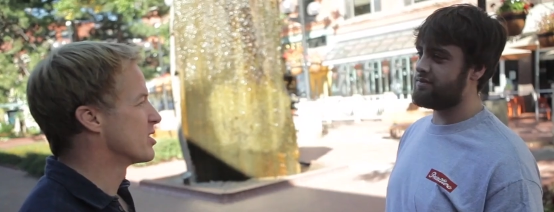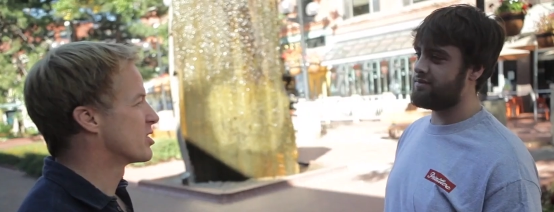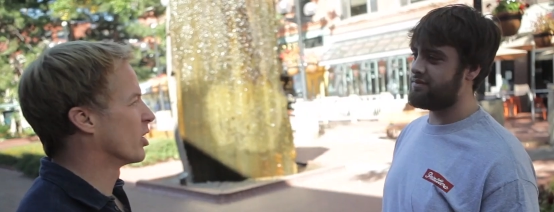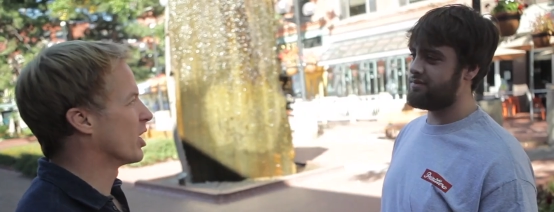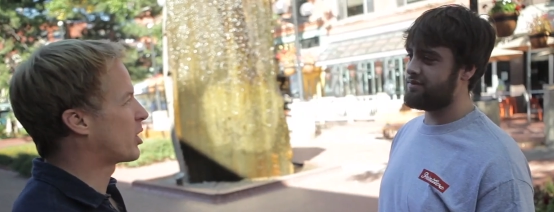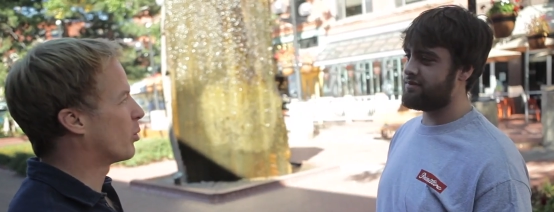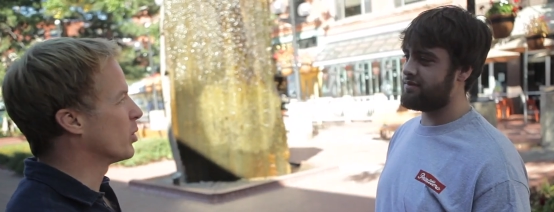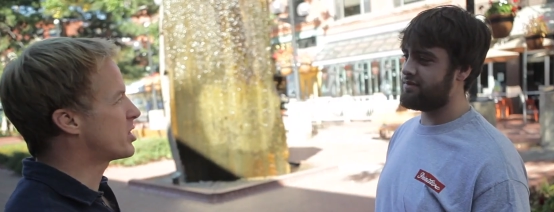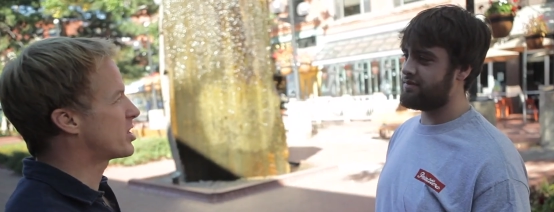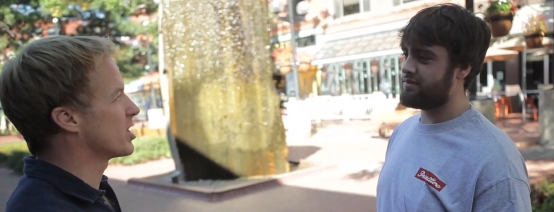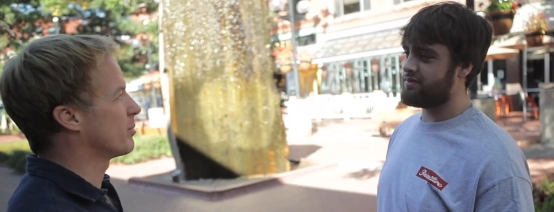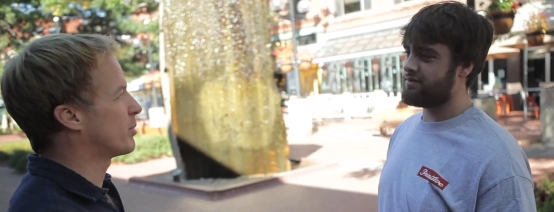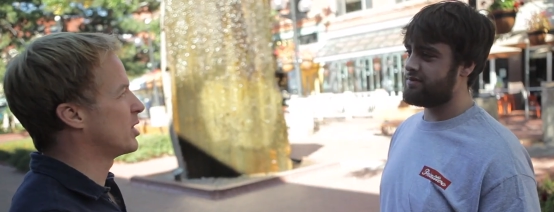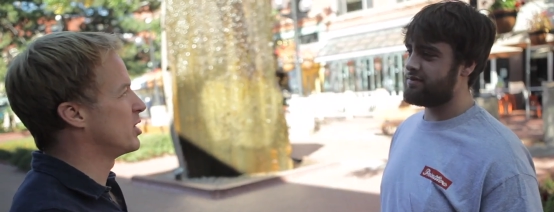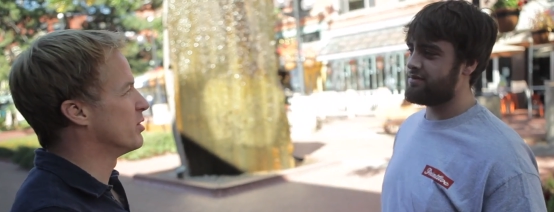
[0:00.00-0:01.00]
Speaker 1: So like, what's
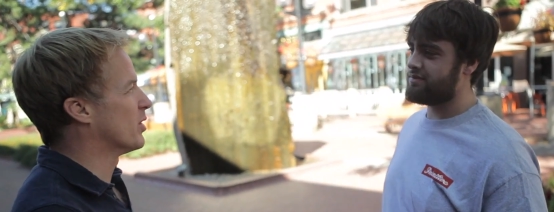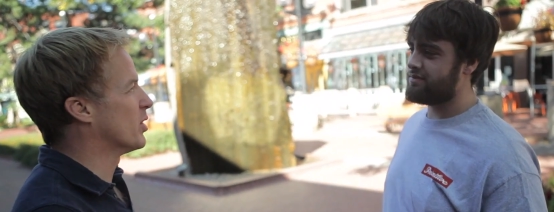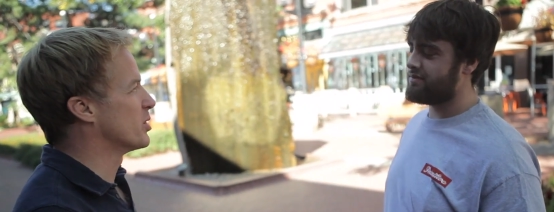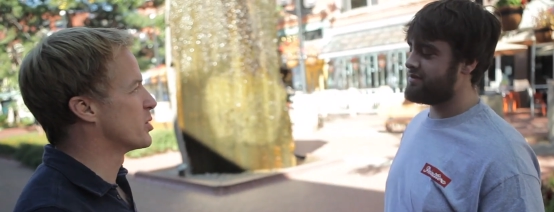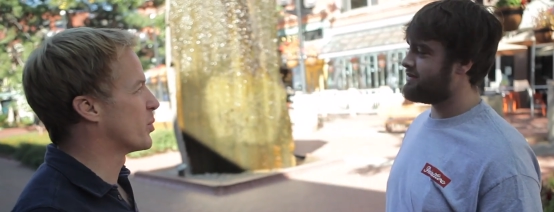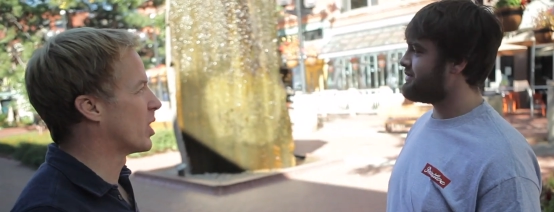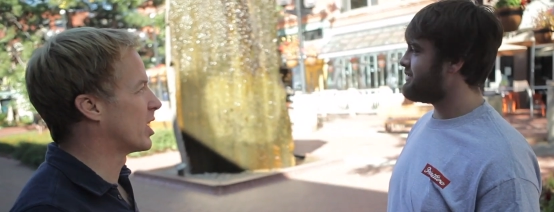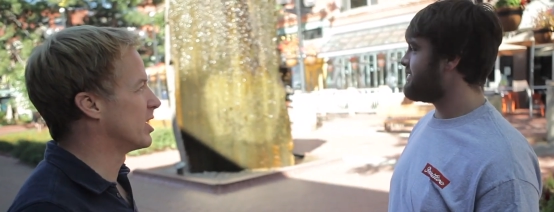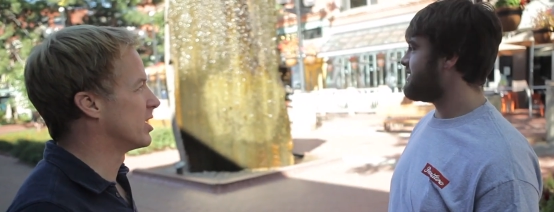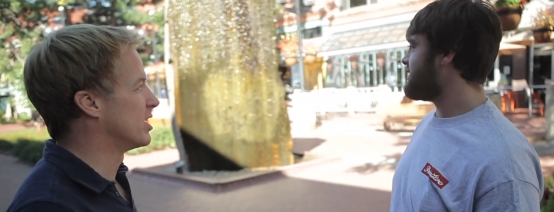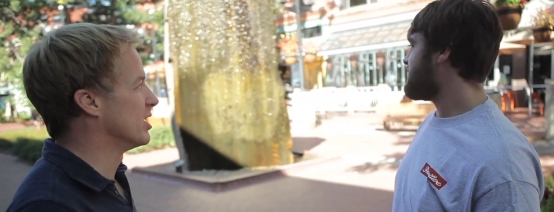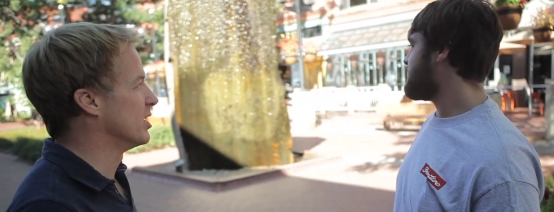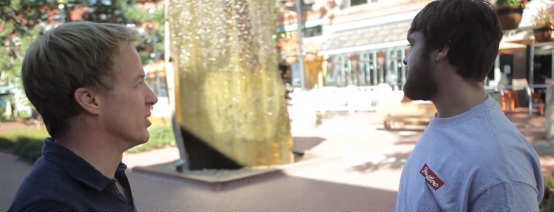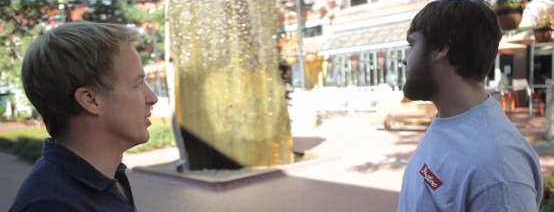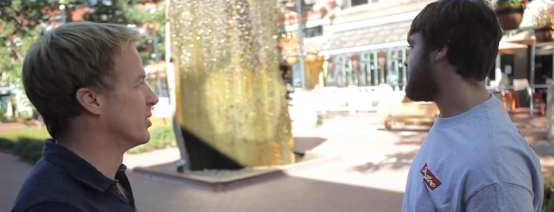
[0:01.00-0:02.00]
something you've always wanted to
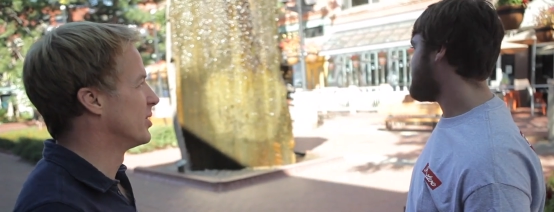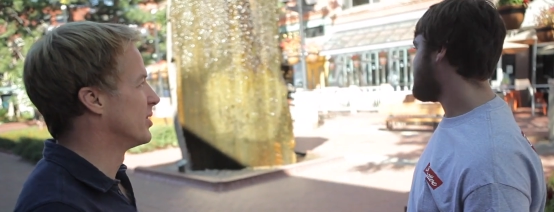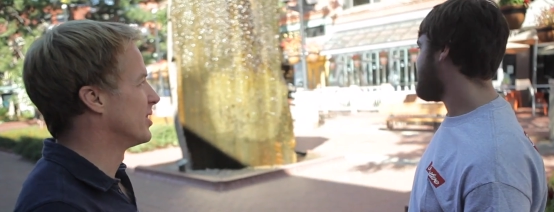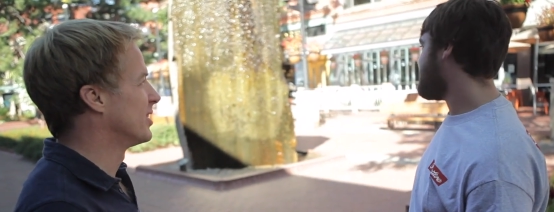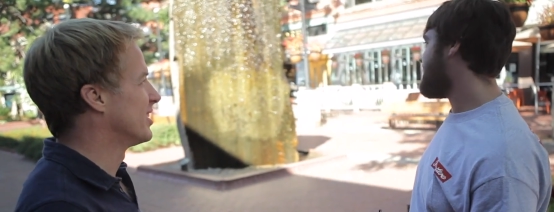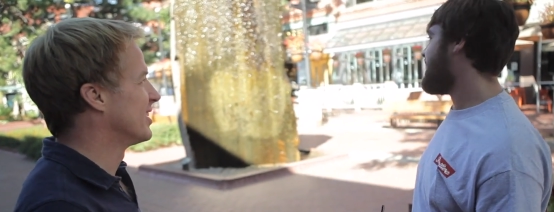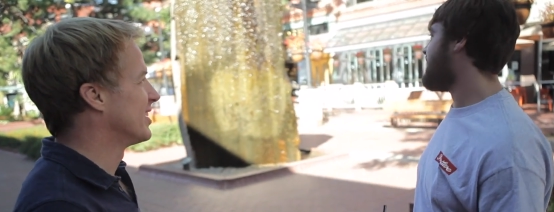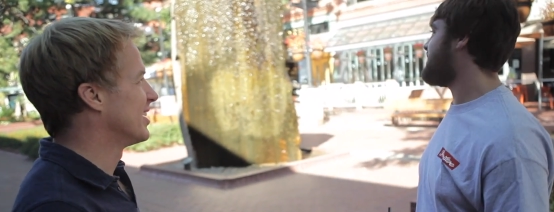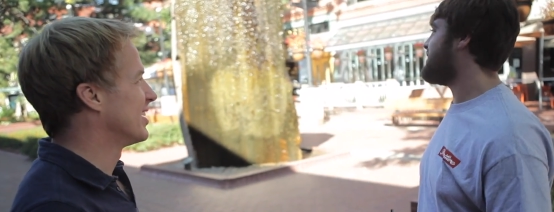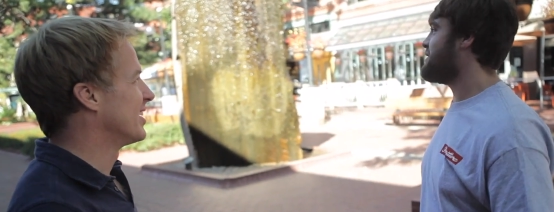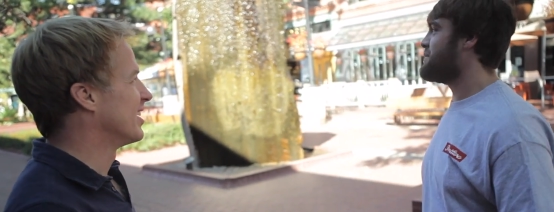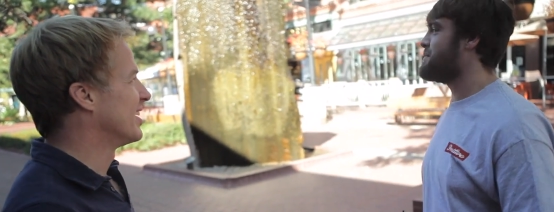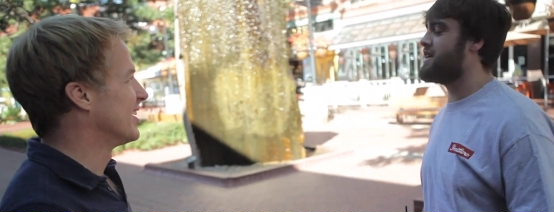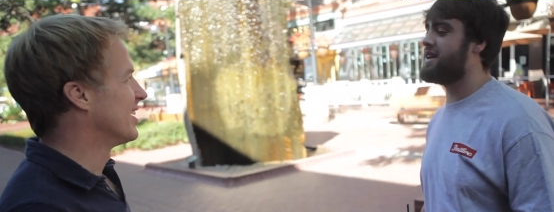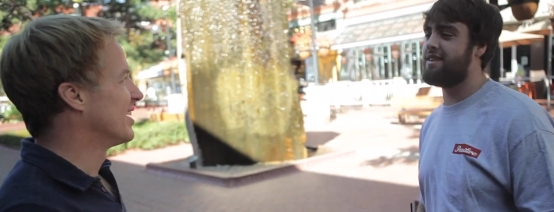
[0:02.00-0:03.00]
do? I don't
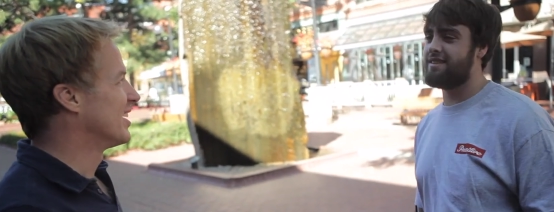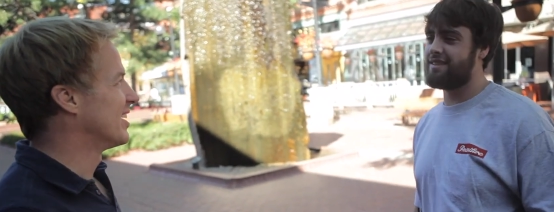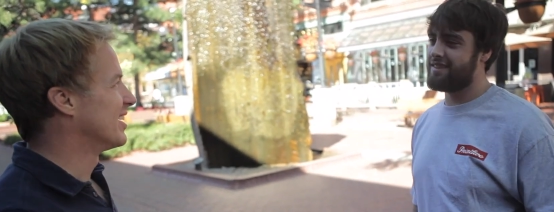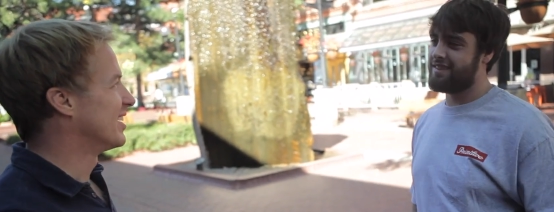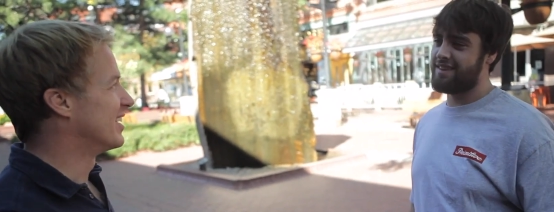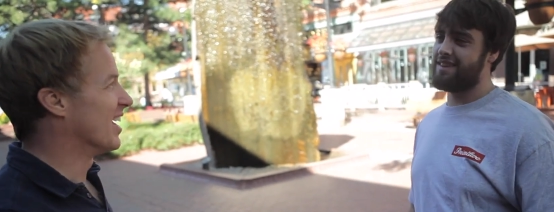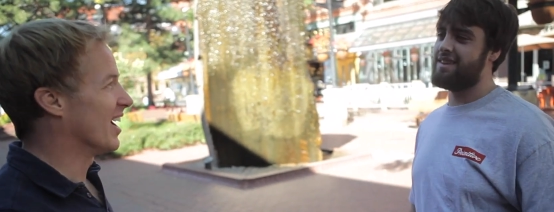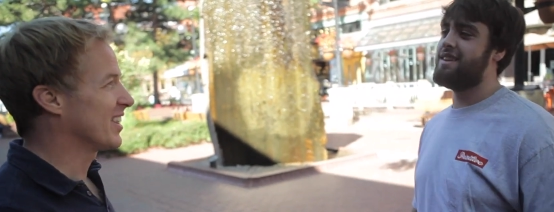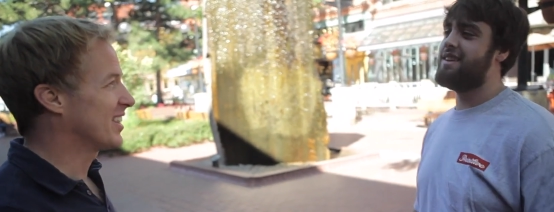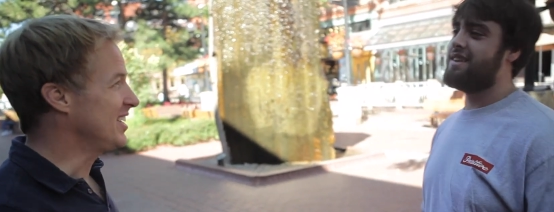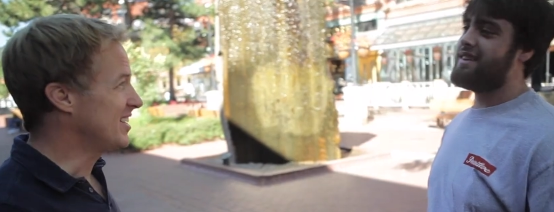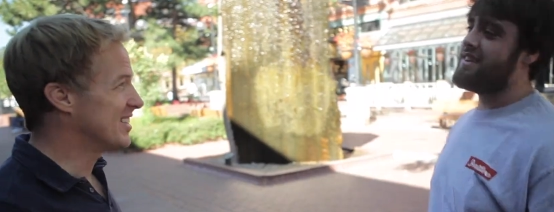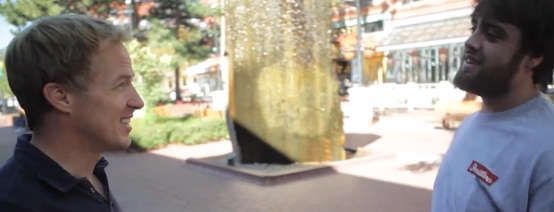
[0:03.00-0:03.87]
know, man. Nothing?